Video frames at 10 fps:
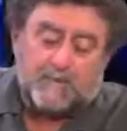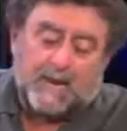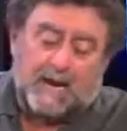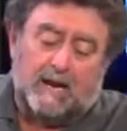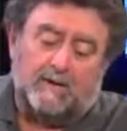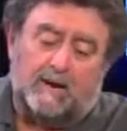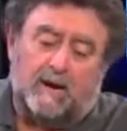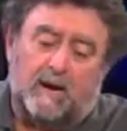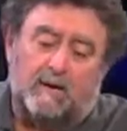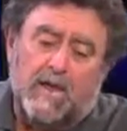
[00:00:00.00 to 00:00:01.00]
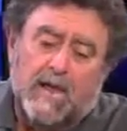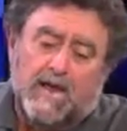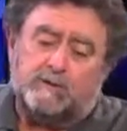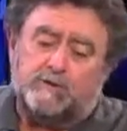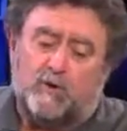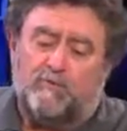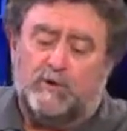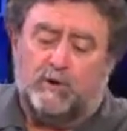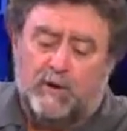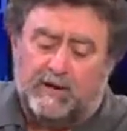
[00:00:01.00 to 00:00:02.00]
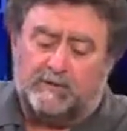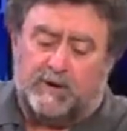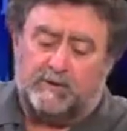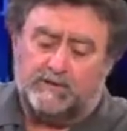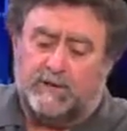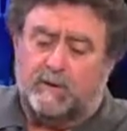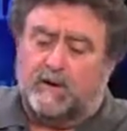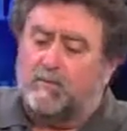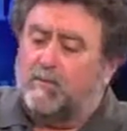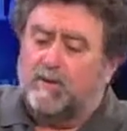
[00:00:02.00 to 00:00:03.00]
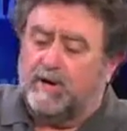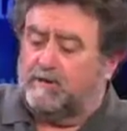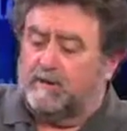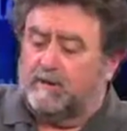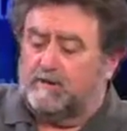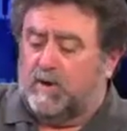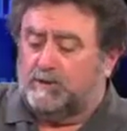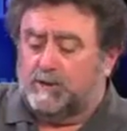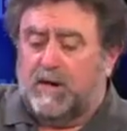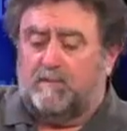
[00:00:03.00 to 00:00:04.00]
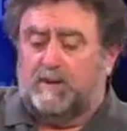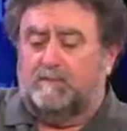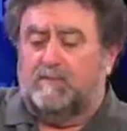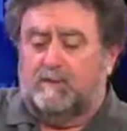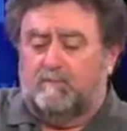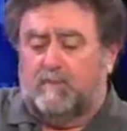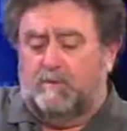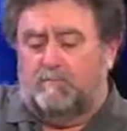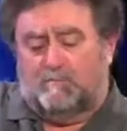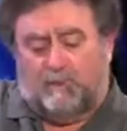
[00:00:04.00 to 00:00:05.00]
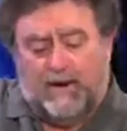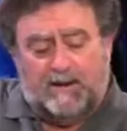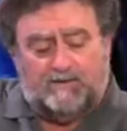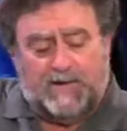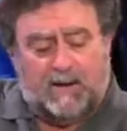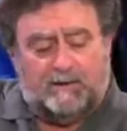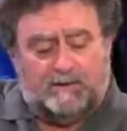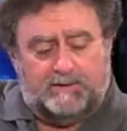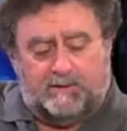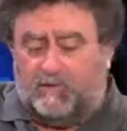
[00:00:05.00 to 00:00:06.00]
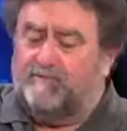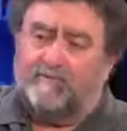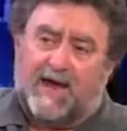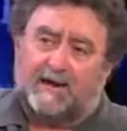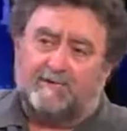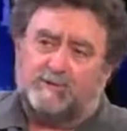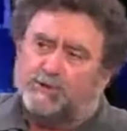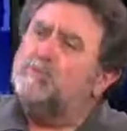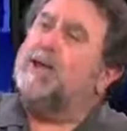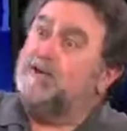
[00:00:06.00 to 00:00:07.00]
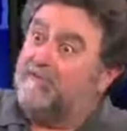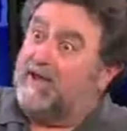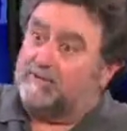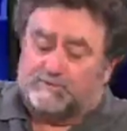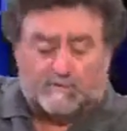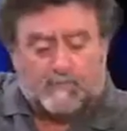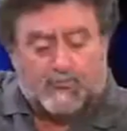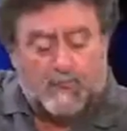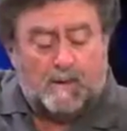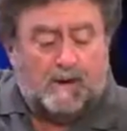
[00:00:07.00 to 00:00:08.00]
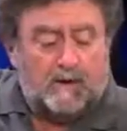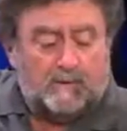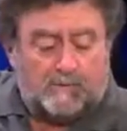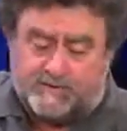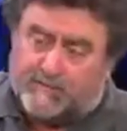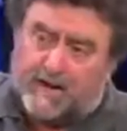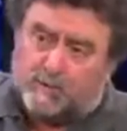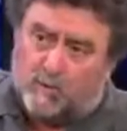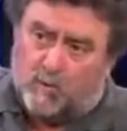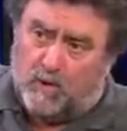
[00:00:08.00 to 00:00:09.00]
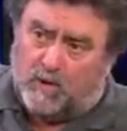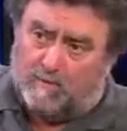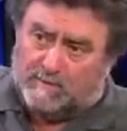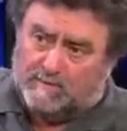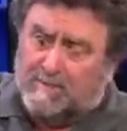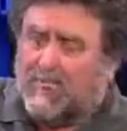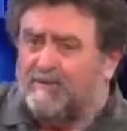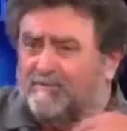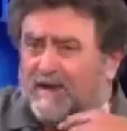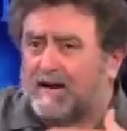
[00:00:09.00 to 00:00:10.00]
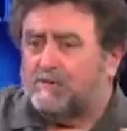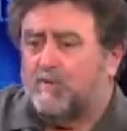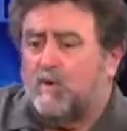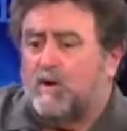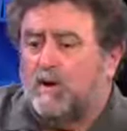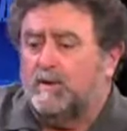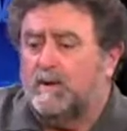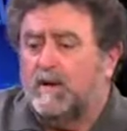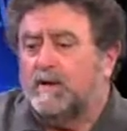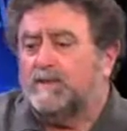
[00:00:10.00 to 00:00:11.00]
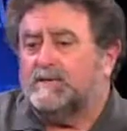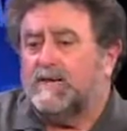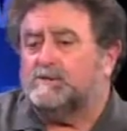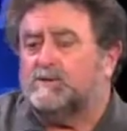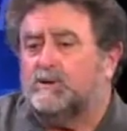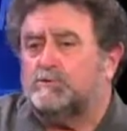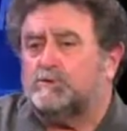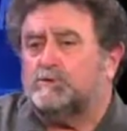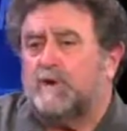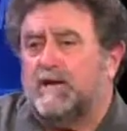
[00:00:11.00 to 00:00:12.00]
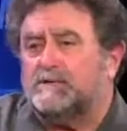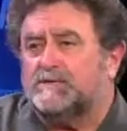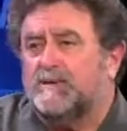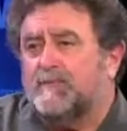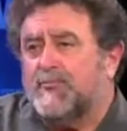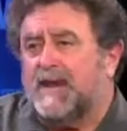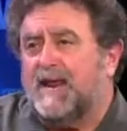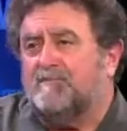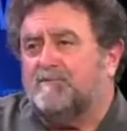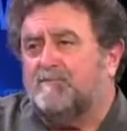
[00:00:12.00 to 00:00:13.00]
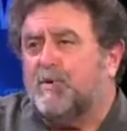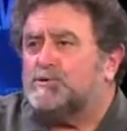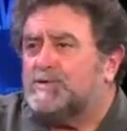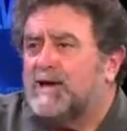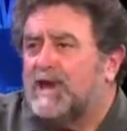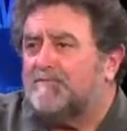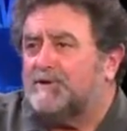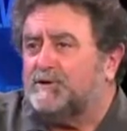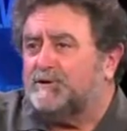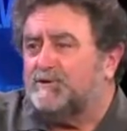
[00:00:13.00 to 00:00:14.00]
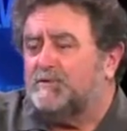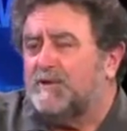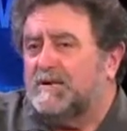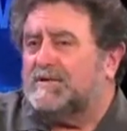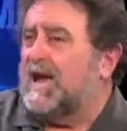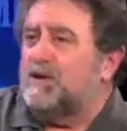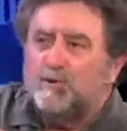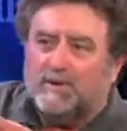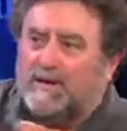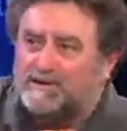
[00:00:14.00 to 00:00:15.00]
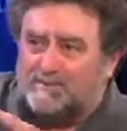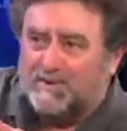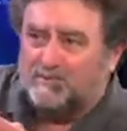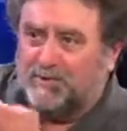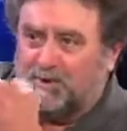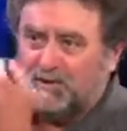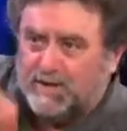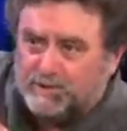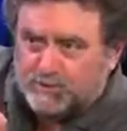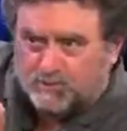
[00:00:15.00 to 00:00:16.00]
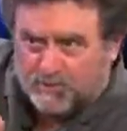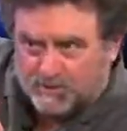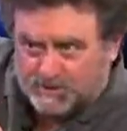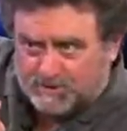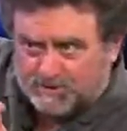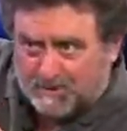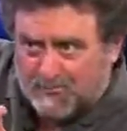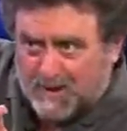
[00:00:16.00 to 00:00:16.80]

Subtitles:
And so if we look at those, and Robert Hare did a great job in breaking them down into three factors, two main factors. There's factor one, and factor one contains those traits that mostly have to do to how you relate to people, interpersonal,